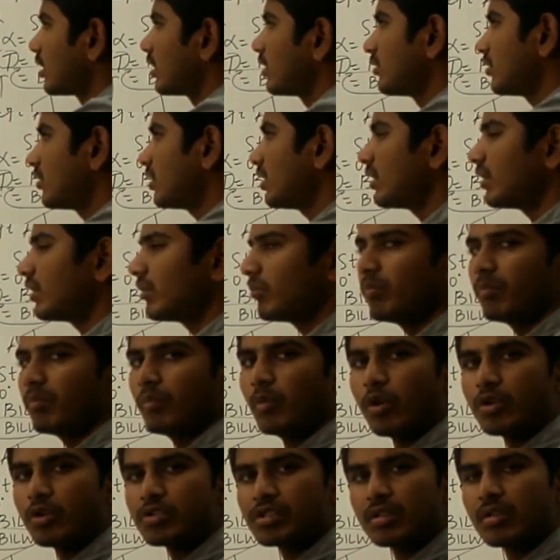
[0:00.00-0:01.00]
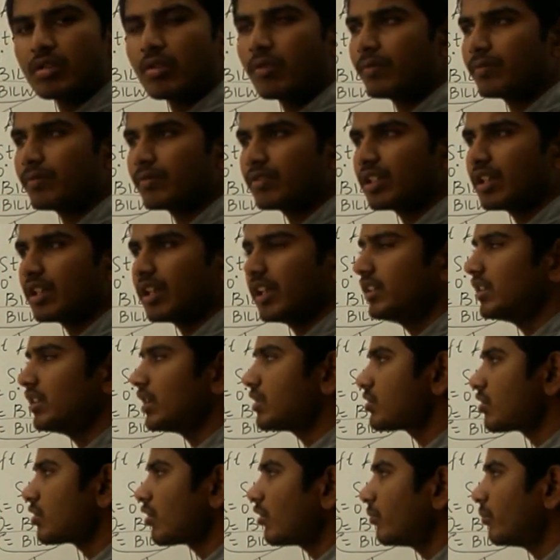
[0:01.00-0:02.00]
the
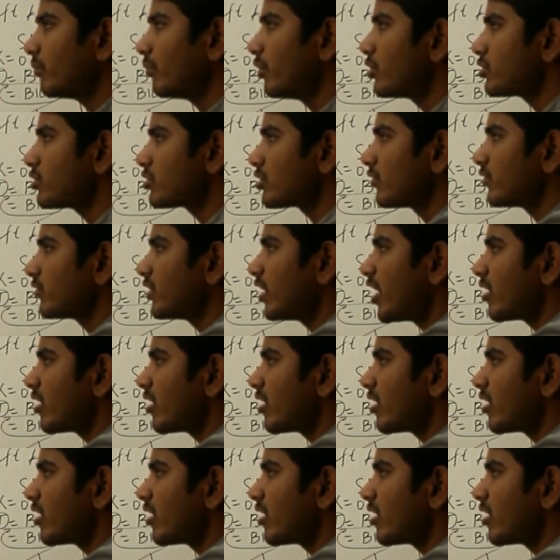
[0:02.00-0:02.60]
inertia of motion of the